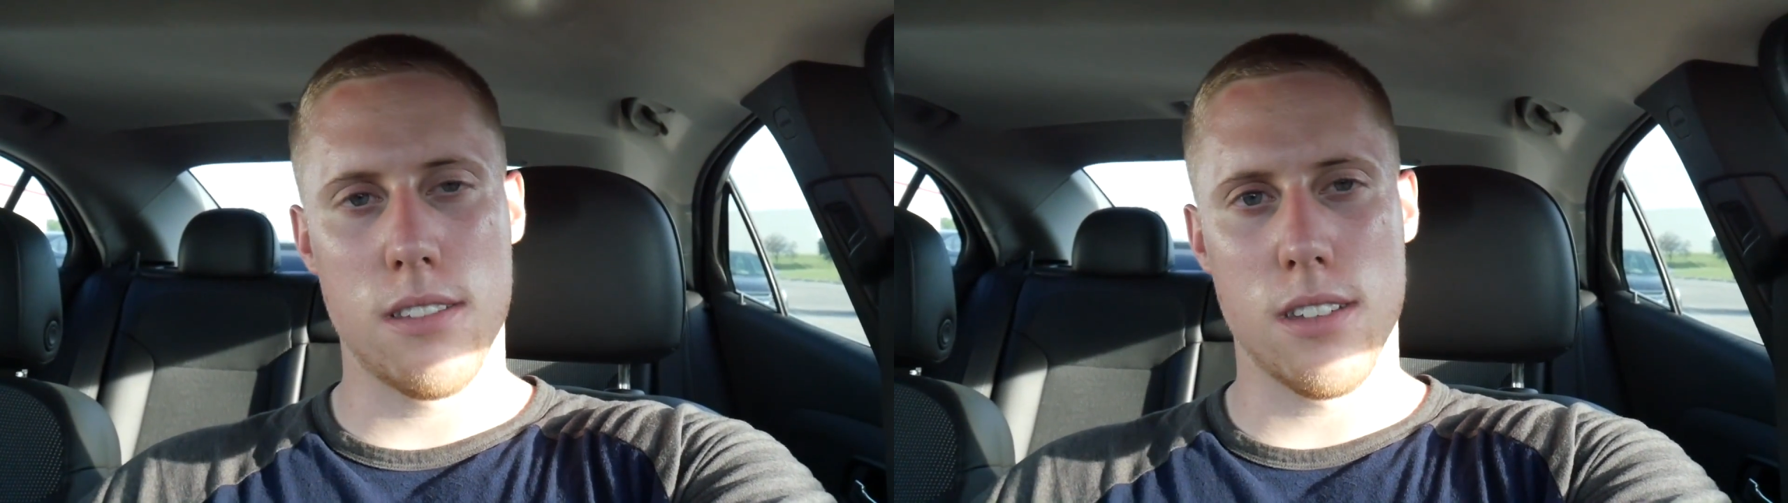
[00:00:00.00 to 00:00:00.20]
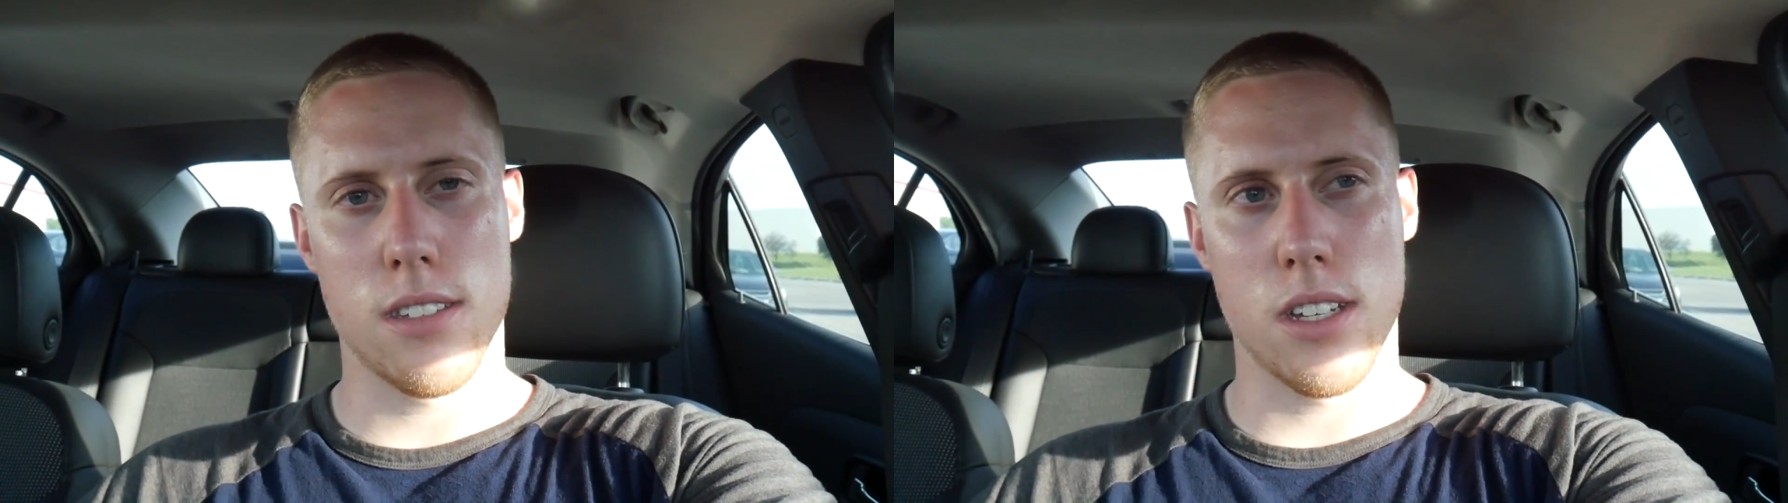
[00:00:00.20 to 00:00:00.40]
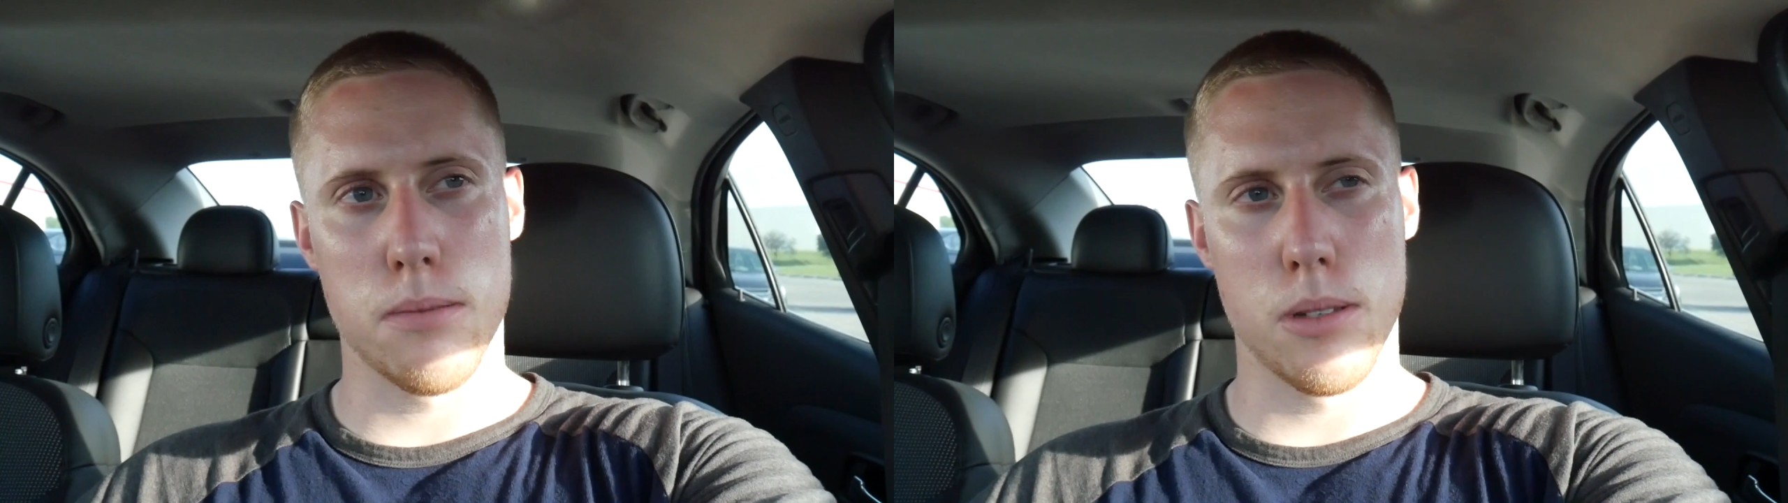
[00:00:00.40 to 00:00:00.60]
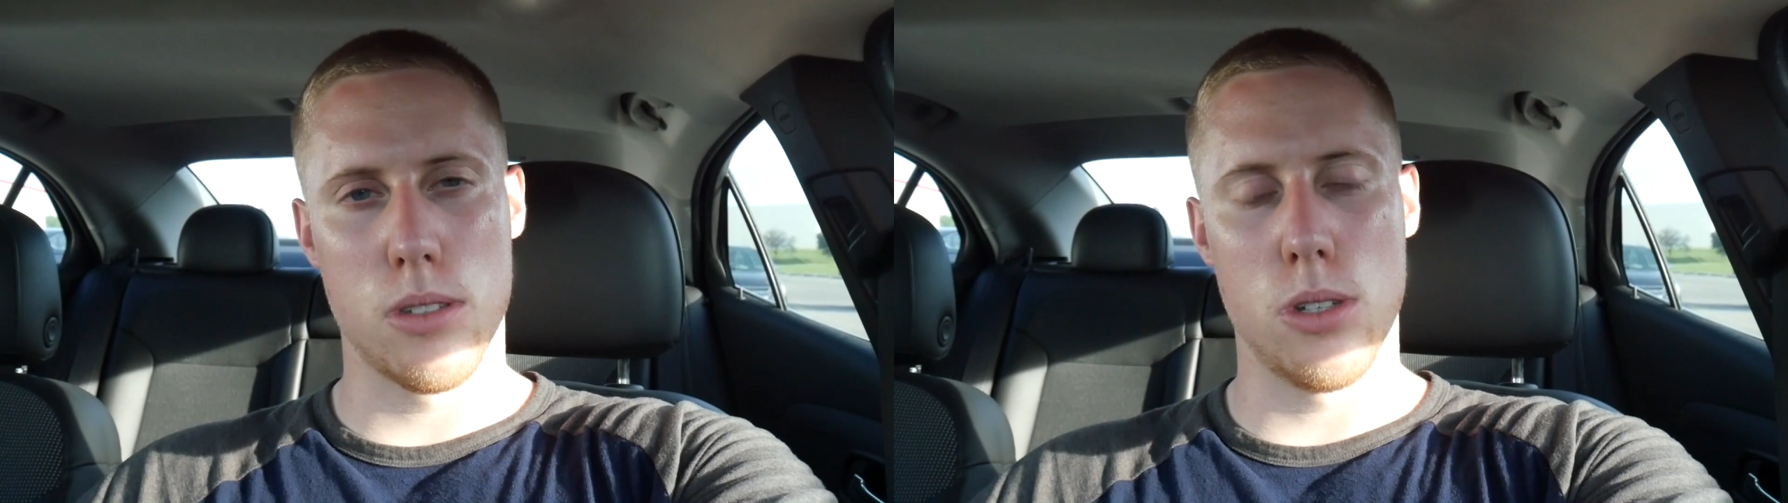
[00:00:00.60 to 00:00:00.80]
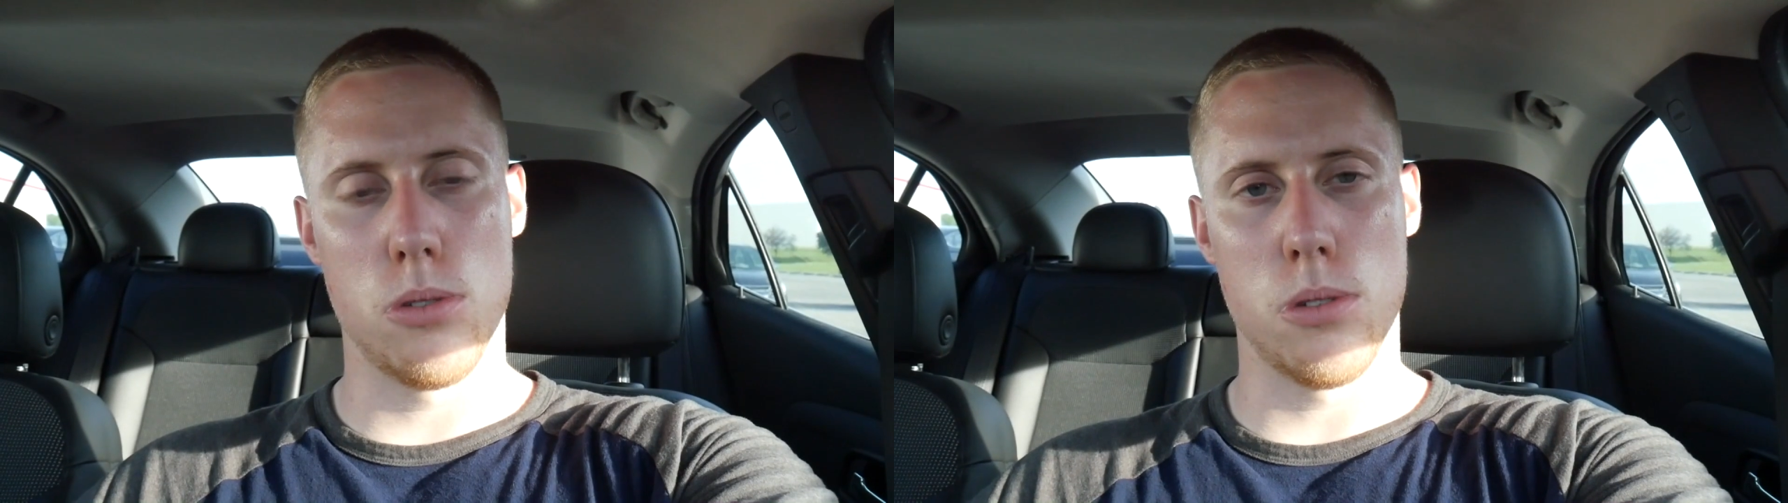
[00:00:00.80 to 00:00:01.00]
since I was supposed
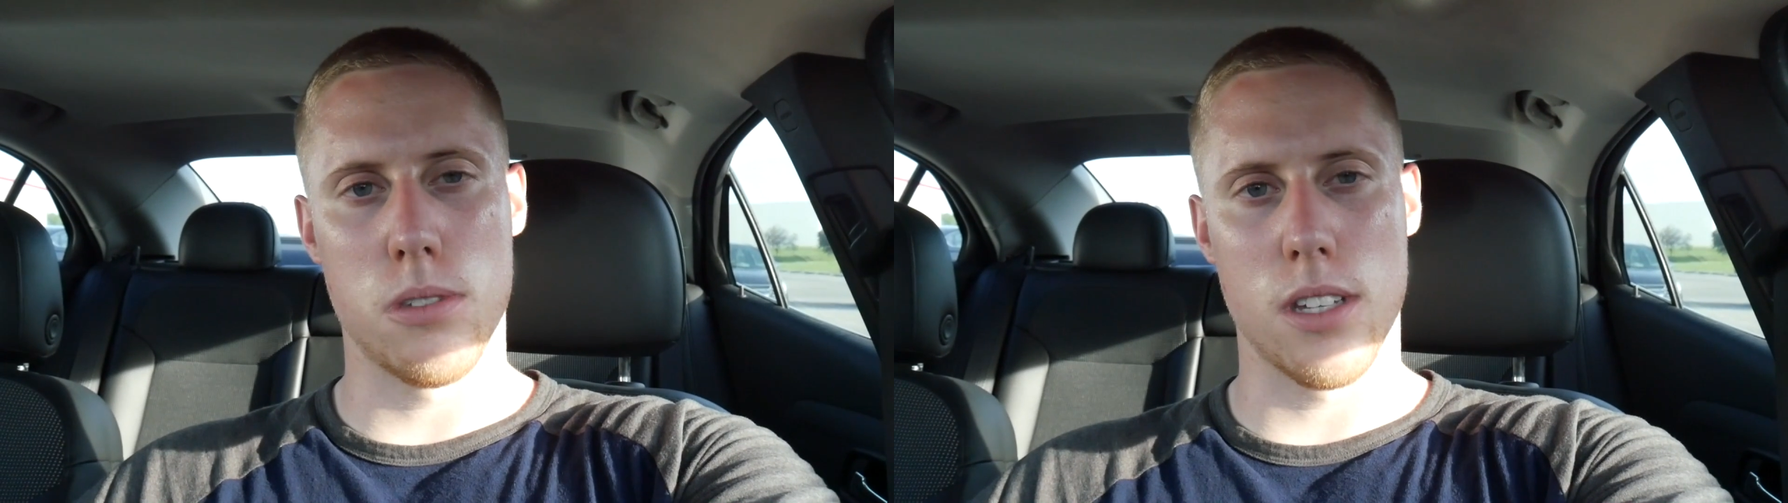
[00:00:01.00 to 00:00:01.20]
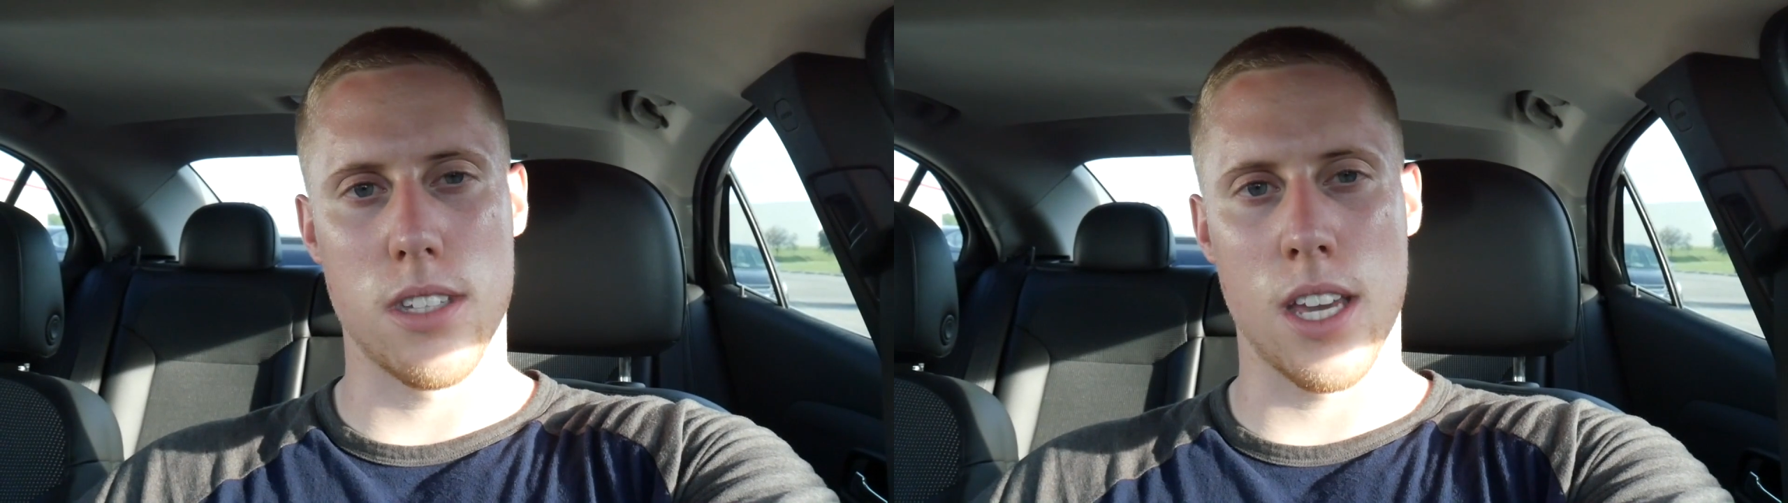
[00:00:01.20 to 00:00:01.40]
to do 2 sets